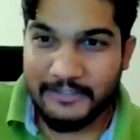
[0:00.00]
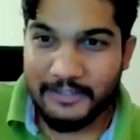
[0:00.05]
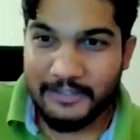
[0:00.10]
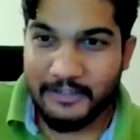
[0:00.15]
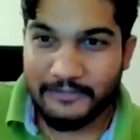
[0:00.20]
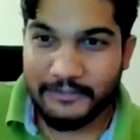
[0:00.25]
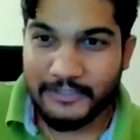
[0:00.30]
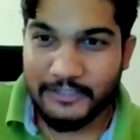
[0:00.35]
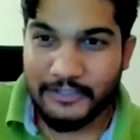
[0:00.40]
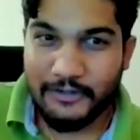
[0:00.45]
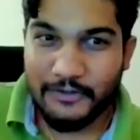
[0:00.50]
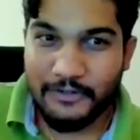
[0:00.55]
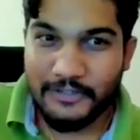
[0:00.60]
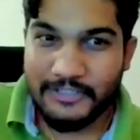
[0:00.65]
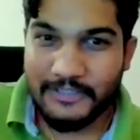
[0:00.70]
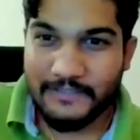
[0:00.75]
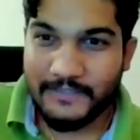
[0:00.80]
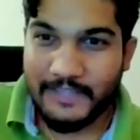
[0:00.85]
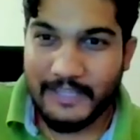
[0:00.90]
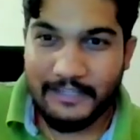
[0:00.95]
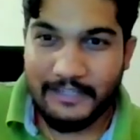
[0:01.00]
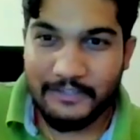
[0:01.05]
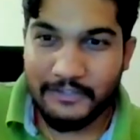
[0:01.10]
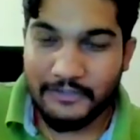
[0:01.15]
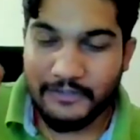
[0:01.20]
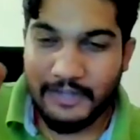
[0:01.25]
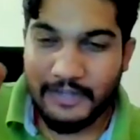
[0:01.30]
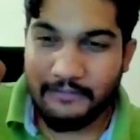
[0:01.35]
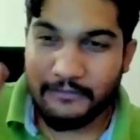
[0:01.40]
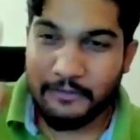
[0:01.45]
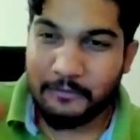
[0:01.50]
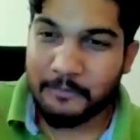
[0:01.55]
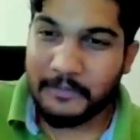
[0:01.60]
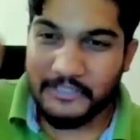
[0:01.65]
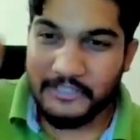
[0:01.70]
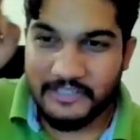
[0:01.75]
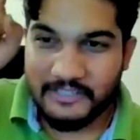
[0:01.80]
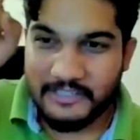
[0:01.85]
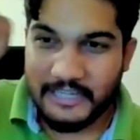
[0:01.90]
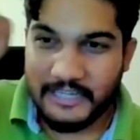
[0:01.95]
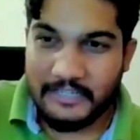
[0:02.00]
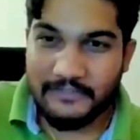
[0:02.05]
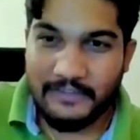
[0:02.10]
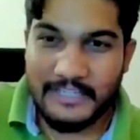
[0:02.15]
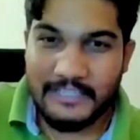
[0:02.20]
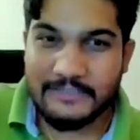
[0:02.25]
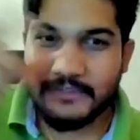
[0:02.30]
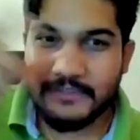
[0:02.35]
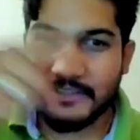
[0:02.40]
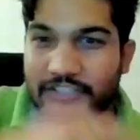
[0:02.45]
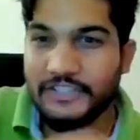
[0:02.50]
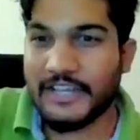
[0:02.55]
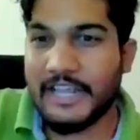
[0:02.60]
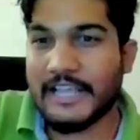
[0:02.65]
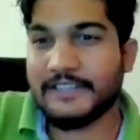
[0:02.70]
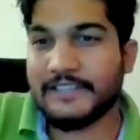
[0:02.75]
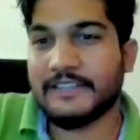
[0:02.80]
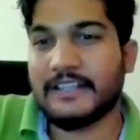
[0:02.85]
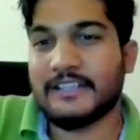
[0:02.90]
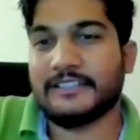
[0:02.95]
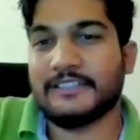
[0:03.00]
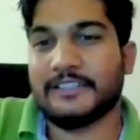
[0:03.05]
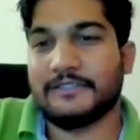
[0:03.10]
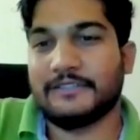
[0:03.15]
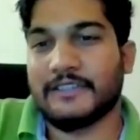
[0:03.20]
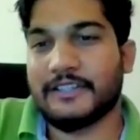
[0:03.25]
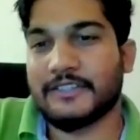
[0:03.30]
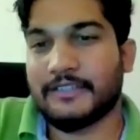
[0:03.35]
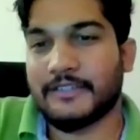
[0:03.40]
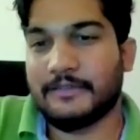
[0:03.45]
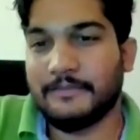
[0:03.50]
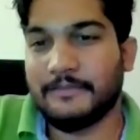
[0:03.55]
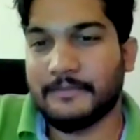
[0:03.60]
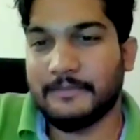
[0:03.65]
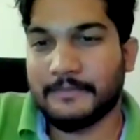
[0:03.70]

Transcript: version of the course and then you will have to purchase the advanced version as well as this version.